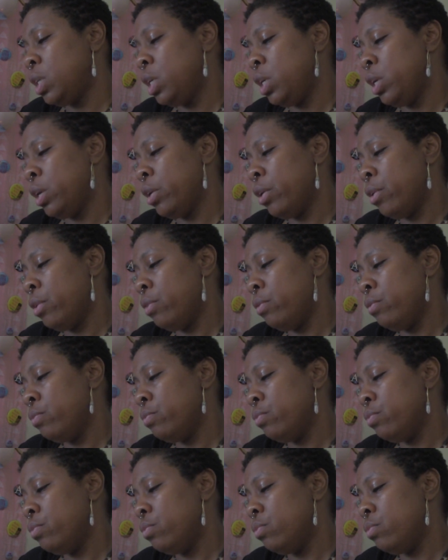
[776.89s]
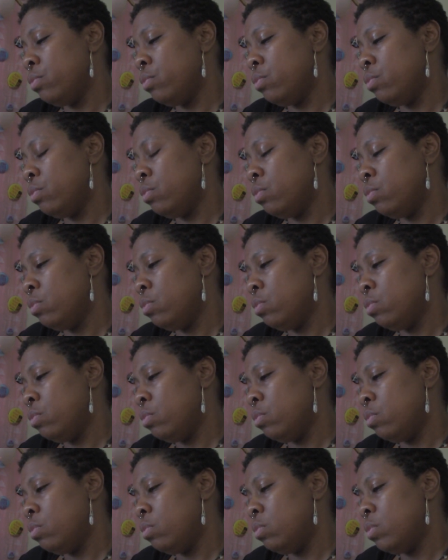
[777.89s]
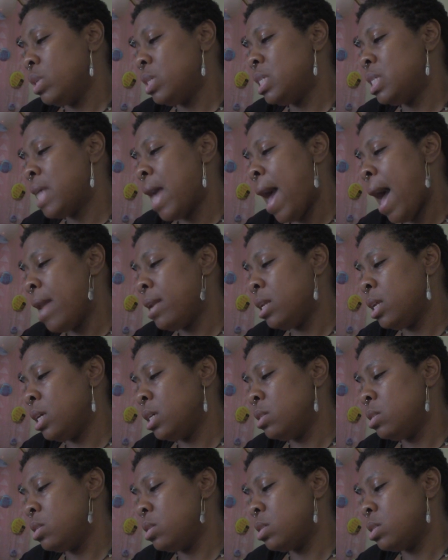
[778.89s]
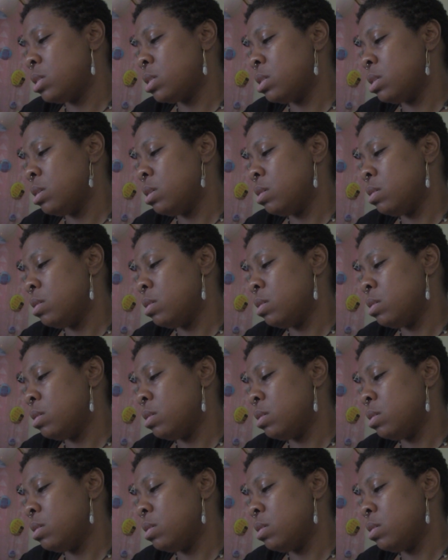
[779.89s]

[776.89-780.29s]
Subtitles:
here, sadness,